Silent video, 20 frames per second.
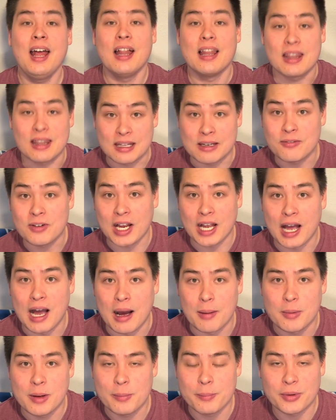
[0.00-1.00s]
Leave a
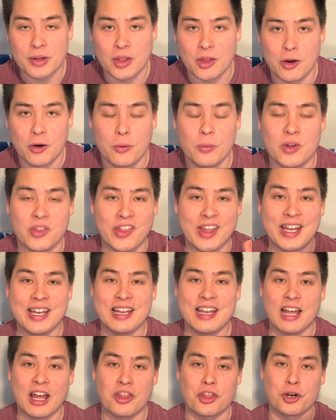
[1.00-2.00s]
comment below with
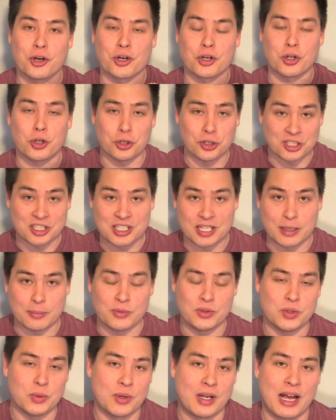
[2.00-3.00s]
any other good tips
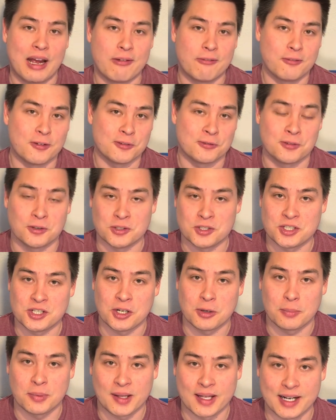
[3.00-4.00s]
you would have for first-year
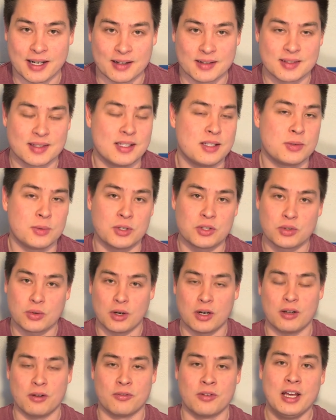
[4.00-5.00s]
players. These were sort
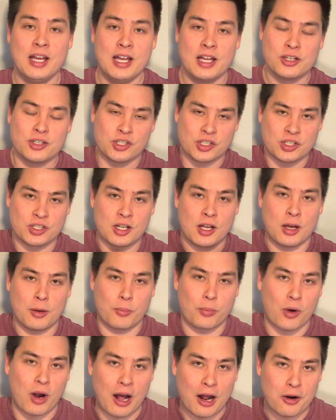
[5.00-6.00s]
of just a
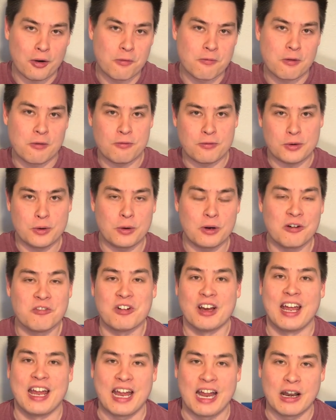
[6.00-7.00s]
broad overview of a
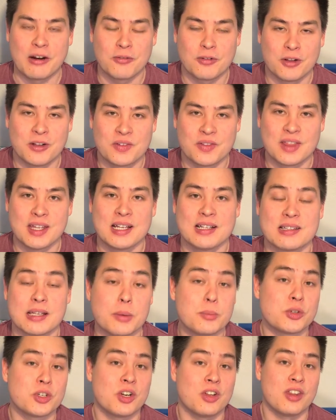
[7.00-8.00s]
handful of things. I'm
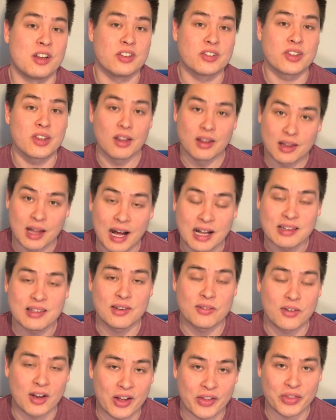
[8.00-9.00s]
sure there's lots
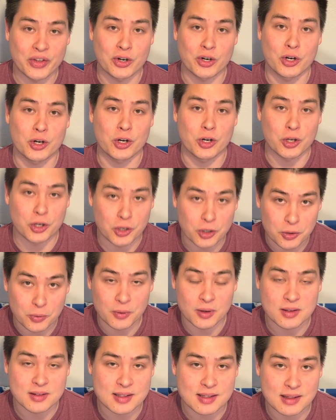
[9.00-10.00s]
of other good
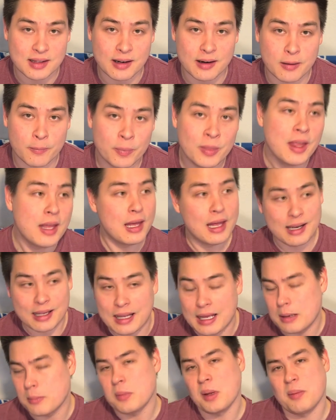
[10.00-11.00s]
ones in there. And
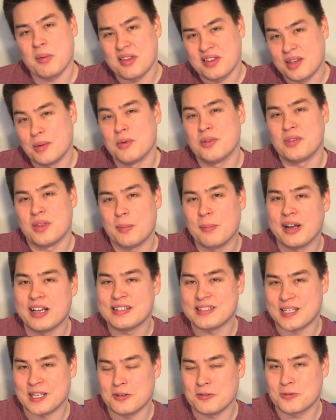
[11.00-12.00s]
again, maybe some of them I
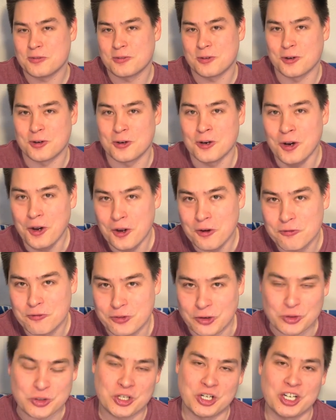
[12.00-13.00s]
saved for
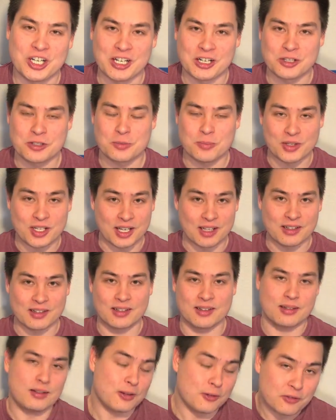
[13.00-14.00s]
future years, because
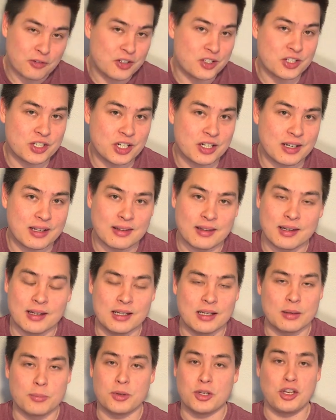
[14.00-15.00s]
the first year doesn't need
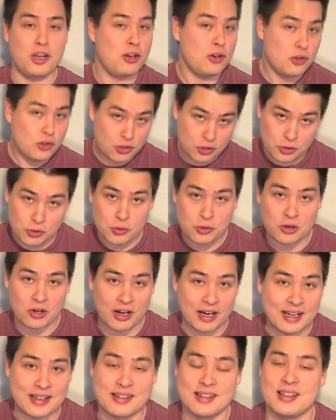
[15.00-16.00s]
to be too
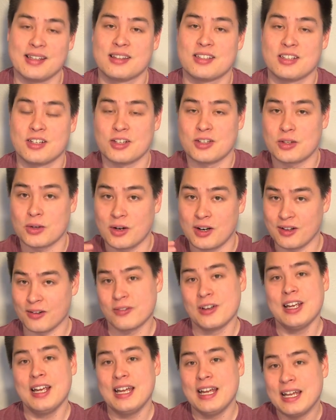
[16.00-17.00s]
crazy. It's just sort of
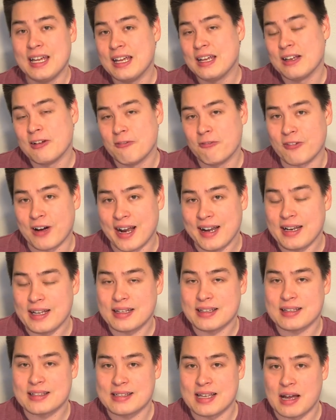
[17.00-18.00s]
finding
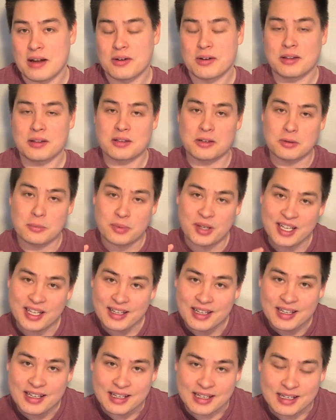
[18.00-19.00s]
the sound a little bit,
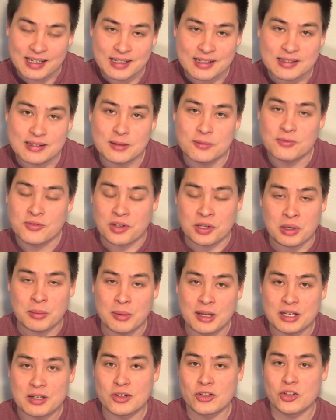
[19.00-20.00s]
getting some
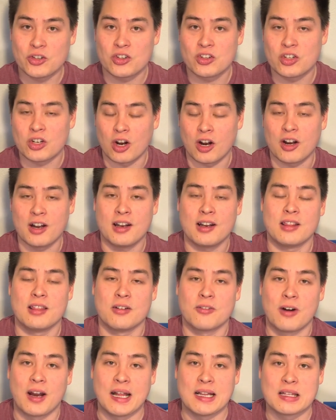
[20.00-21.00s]
fundamentals started in the
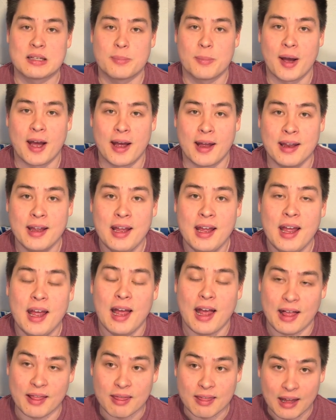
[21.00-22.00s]
right spot,
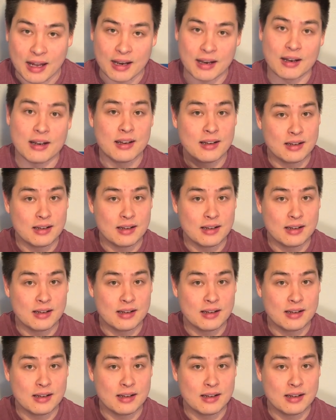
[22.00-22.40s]
and then